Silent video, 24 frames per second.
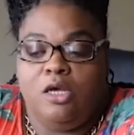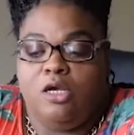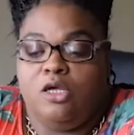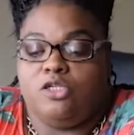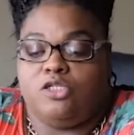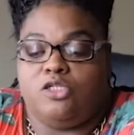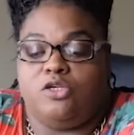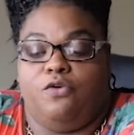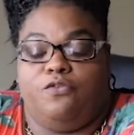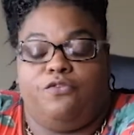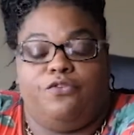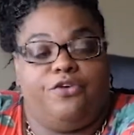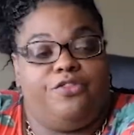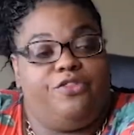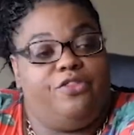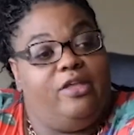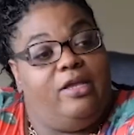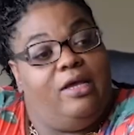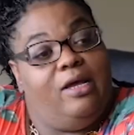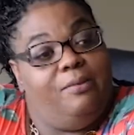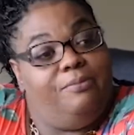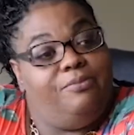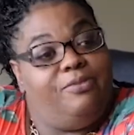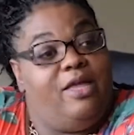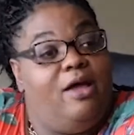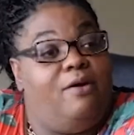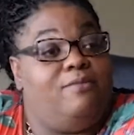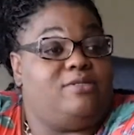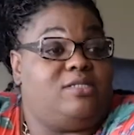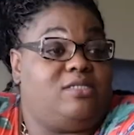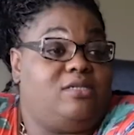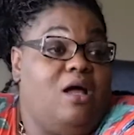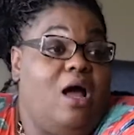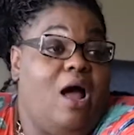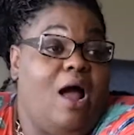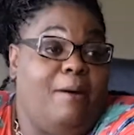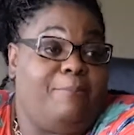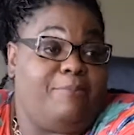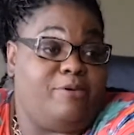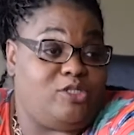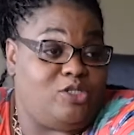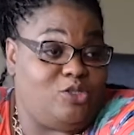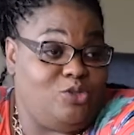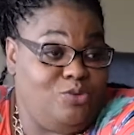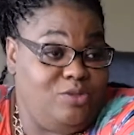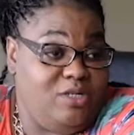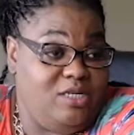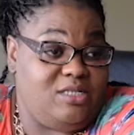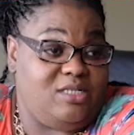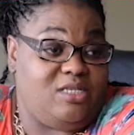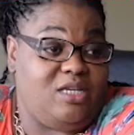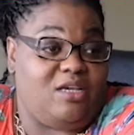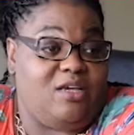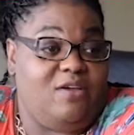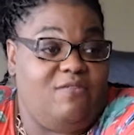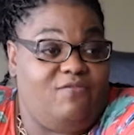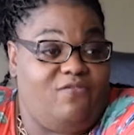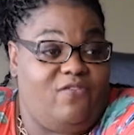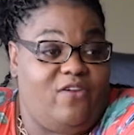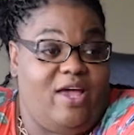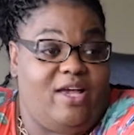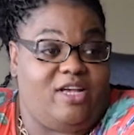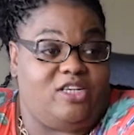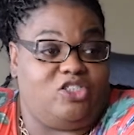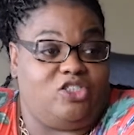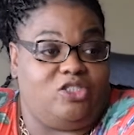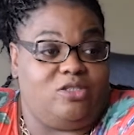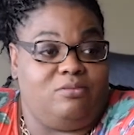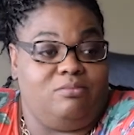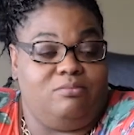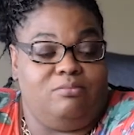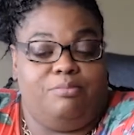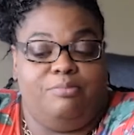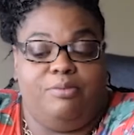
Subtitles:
So for them, there was the opportunistic infection.